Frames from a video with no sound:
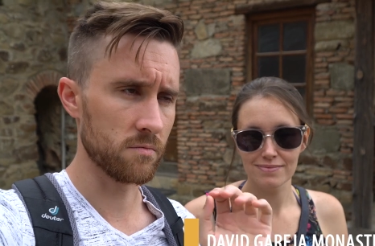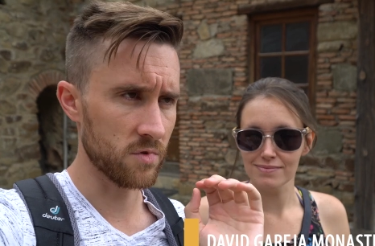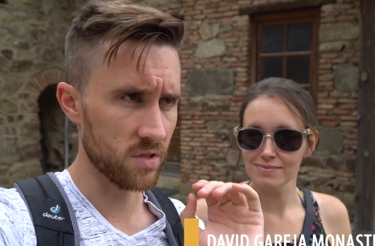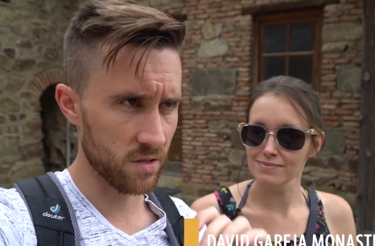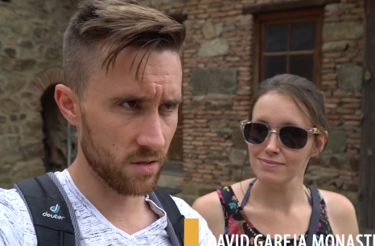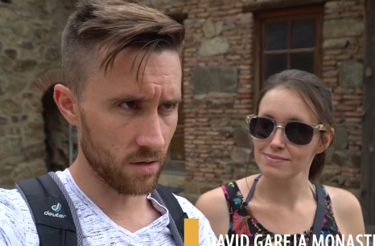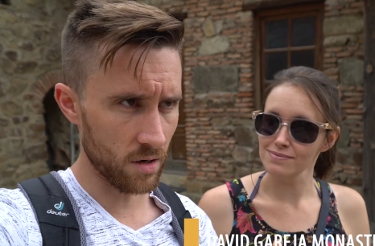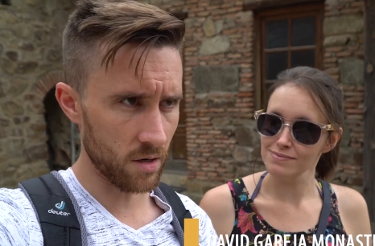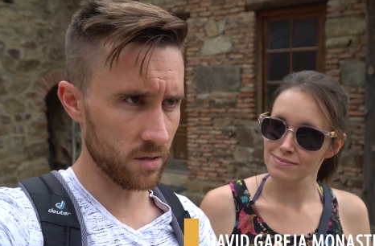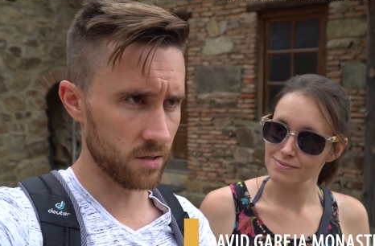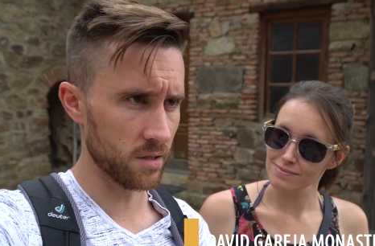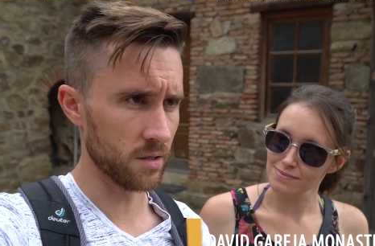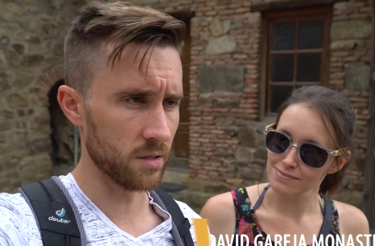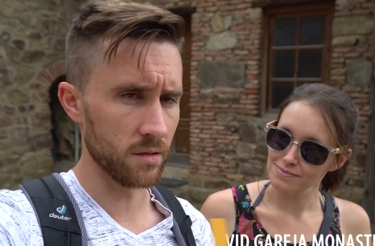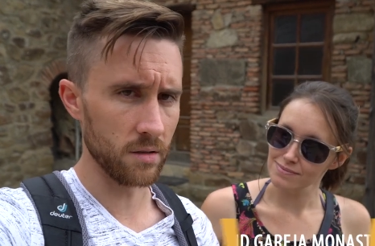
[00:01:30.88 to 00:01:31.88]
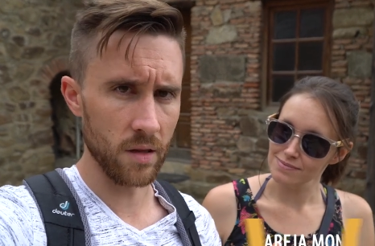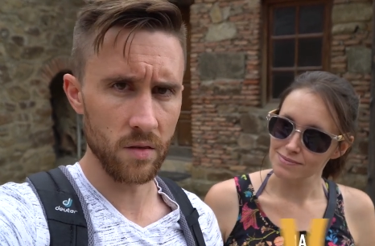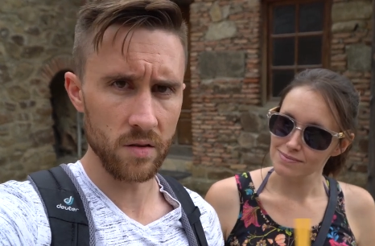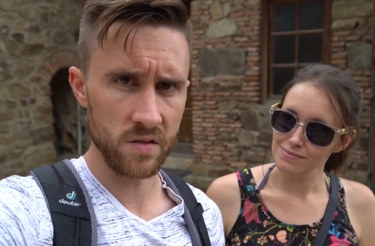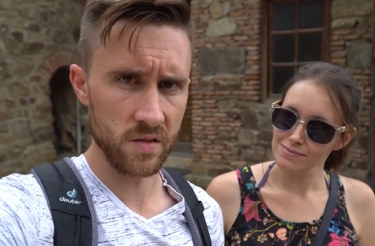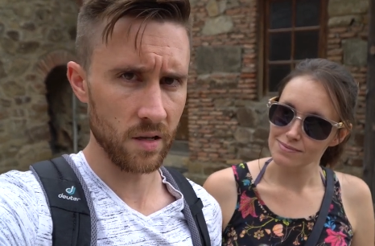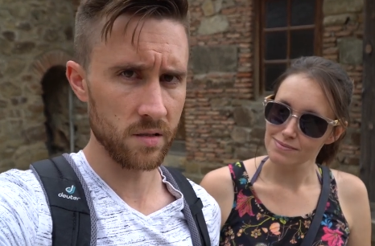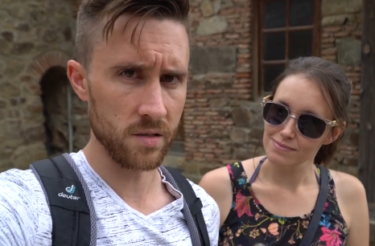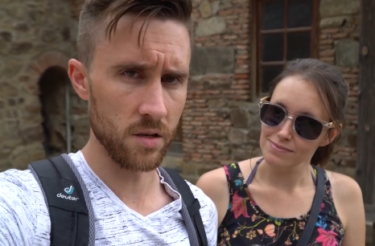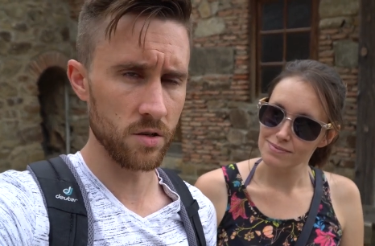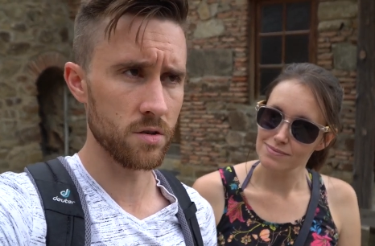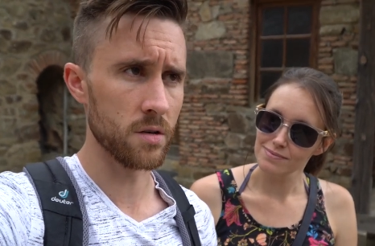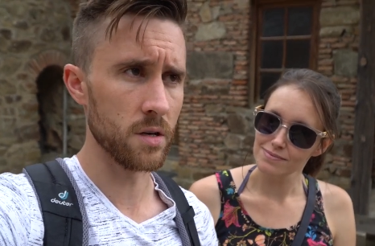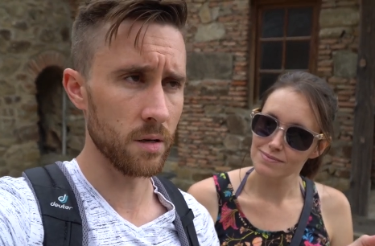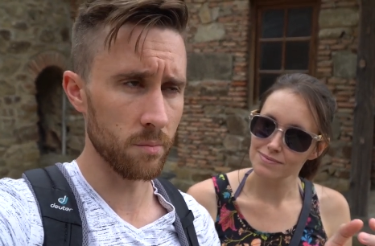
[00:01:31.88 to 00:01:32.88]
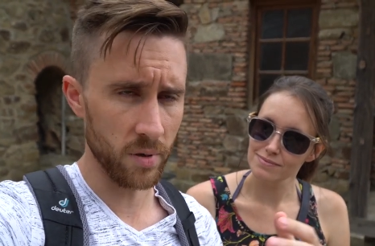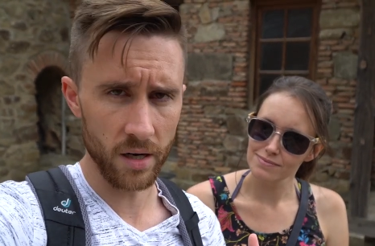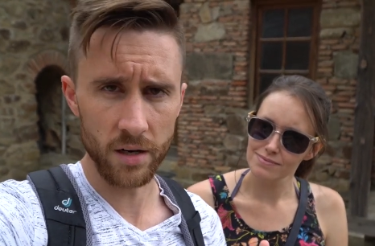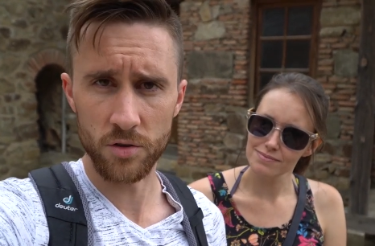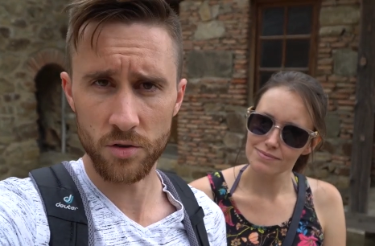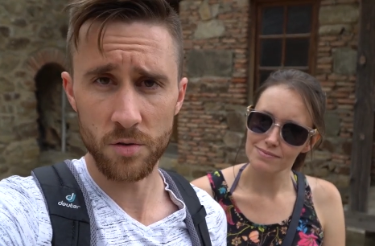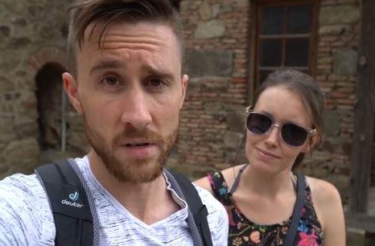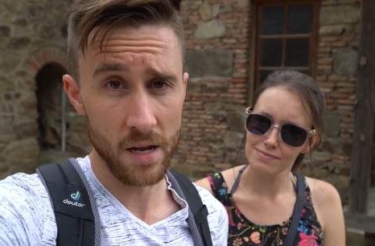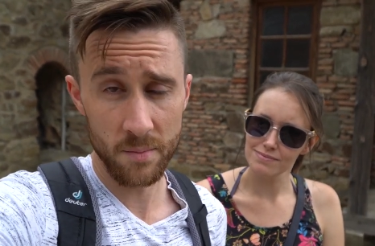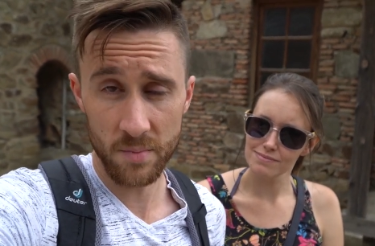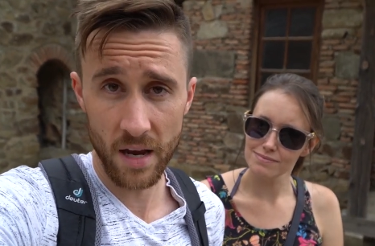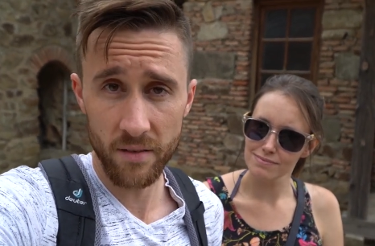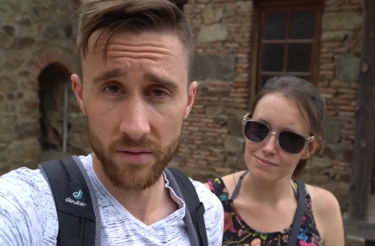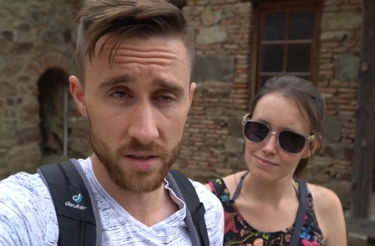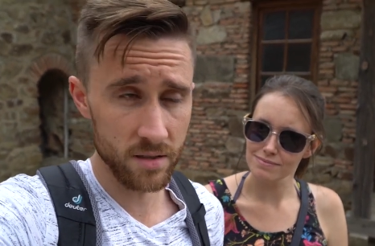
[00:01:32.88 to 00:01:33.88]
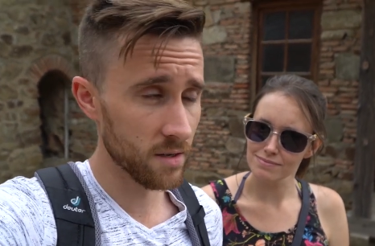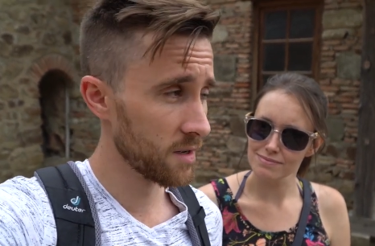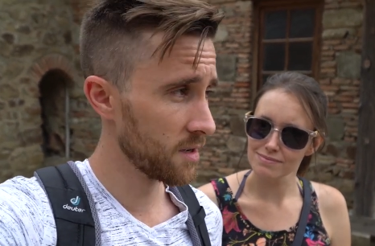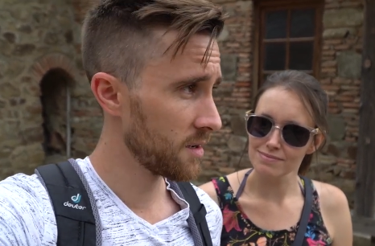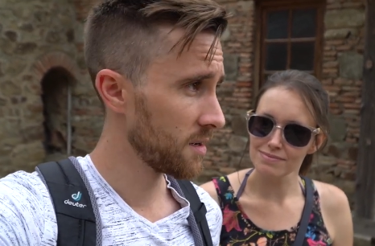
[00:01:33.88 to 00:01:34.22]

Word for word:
Speaker 1: started in the 6th century by a dude named David.